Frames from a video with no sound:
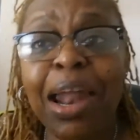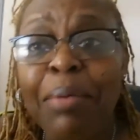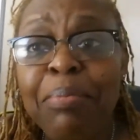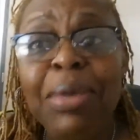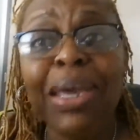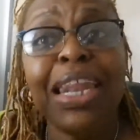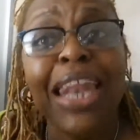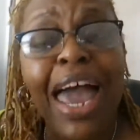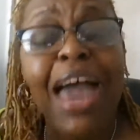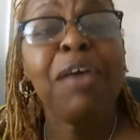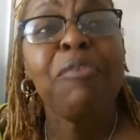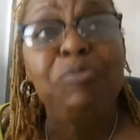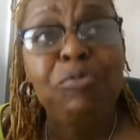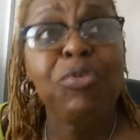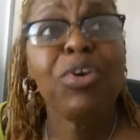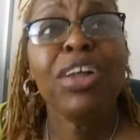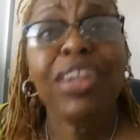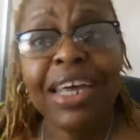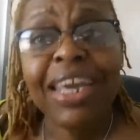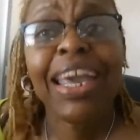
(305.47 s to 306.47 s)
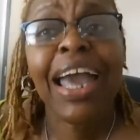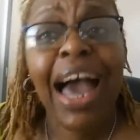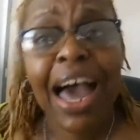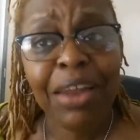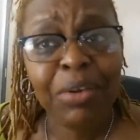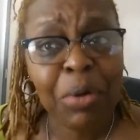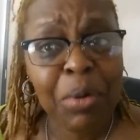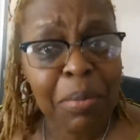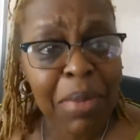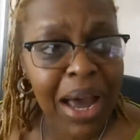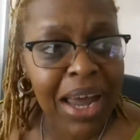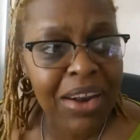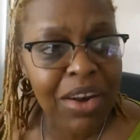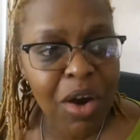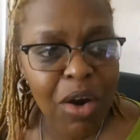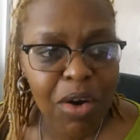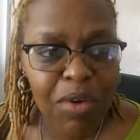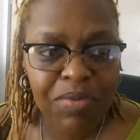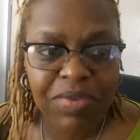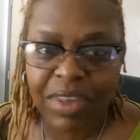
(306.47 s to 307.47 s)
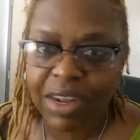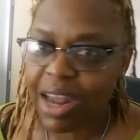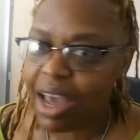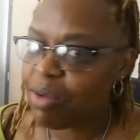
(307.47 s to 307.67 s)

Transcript: And I mean, that really got on my nerves.